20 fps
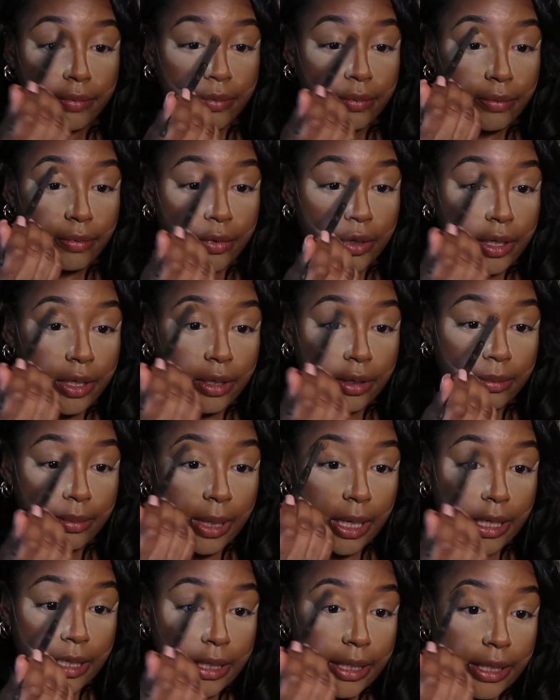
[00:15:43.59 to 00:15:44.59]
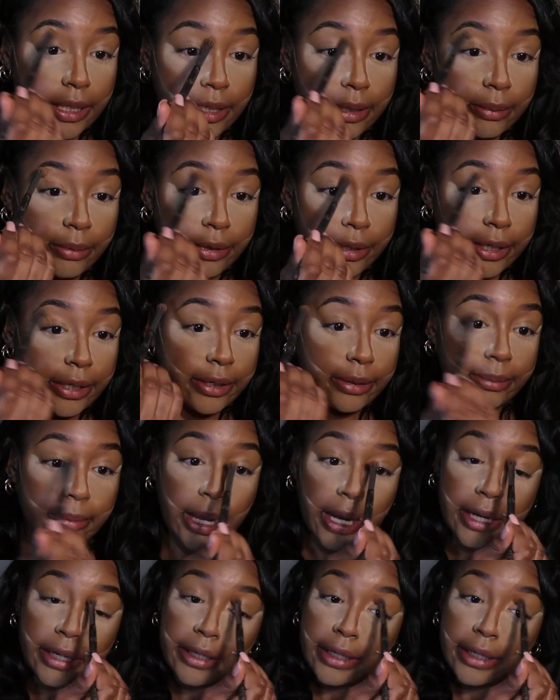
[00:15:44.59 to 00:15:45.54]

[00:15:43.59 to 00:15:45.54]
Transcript: Bring it up like that. Bring it up like